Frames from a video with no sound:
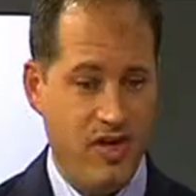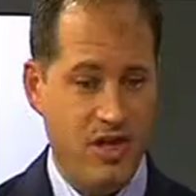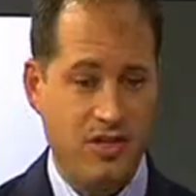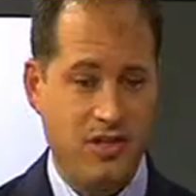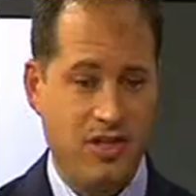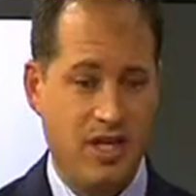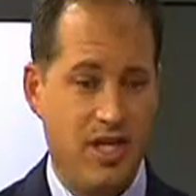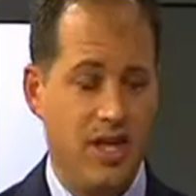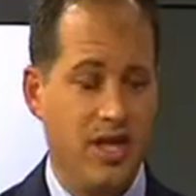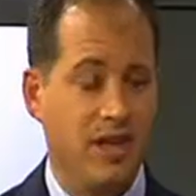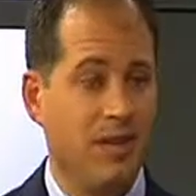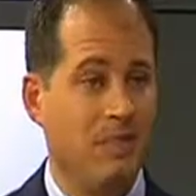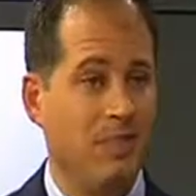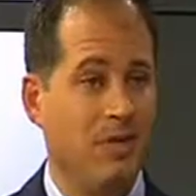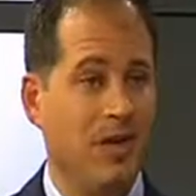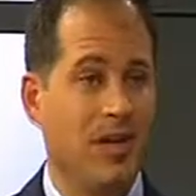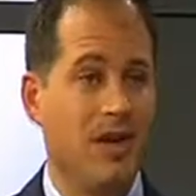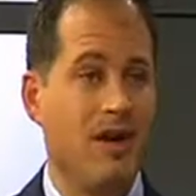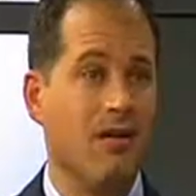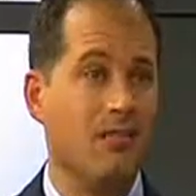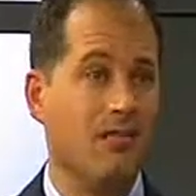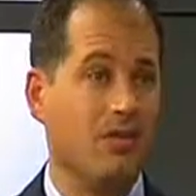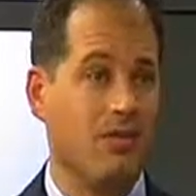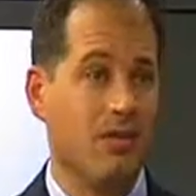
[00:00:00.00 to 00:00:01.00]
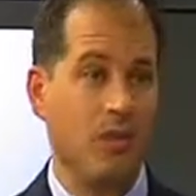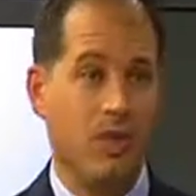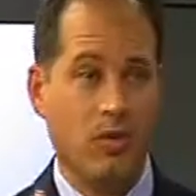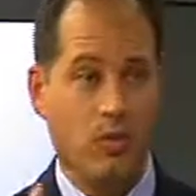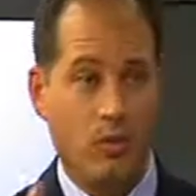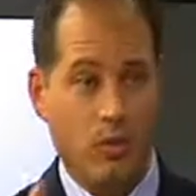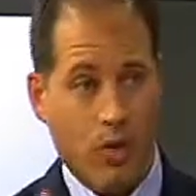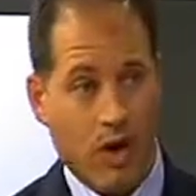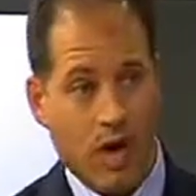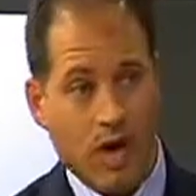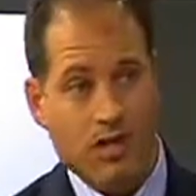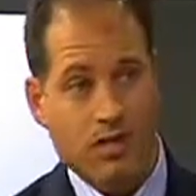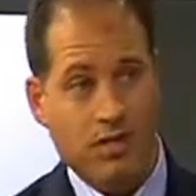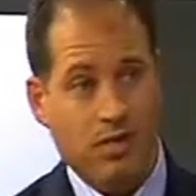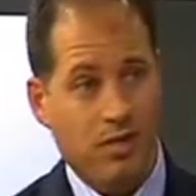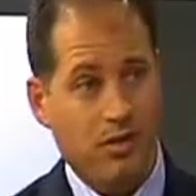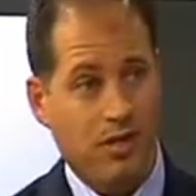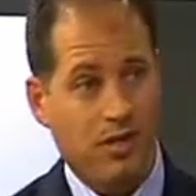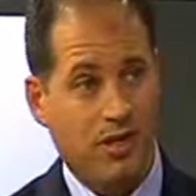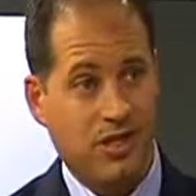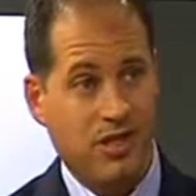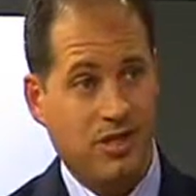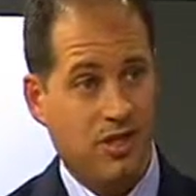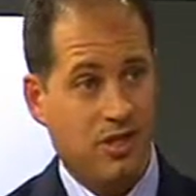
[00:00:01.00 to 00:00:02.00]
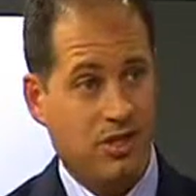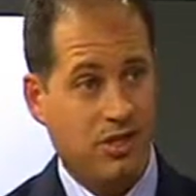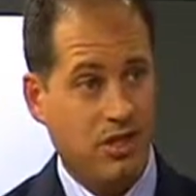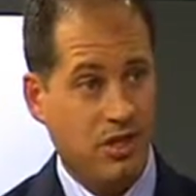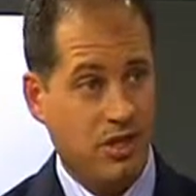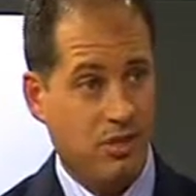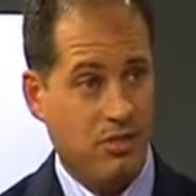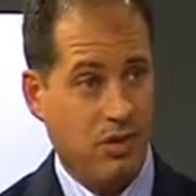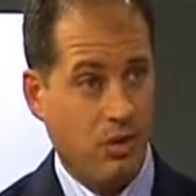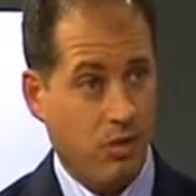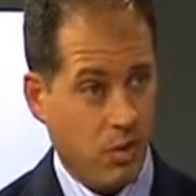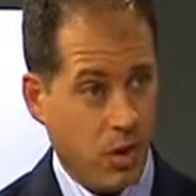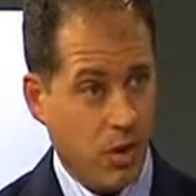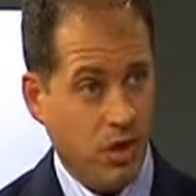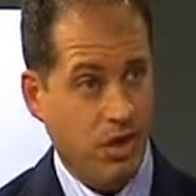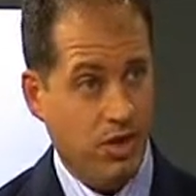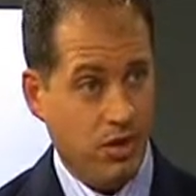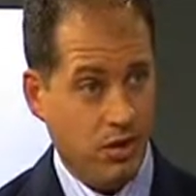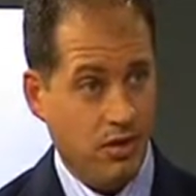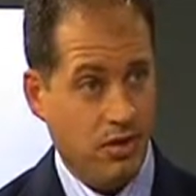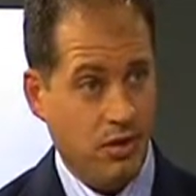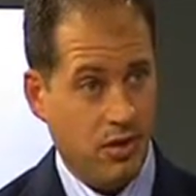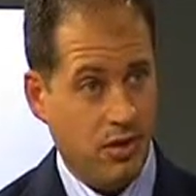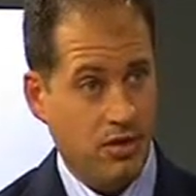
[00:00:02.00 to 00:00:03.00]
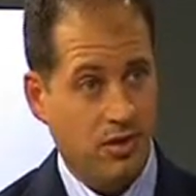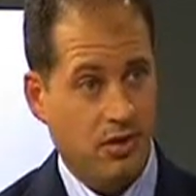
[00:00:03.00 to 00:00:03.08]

your teeth. It becomes with one tooth, it starts with one tooth,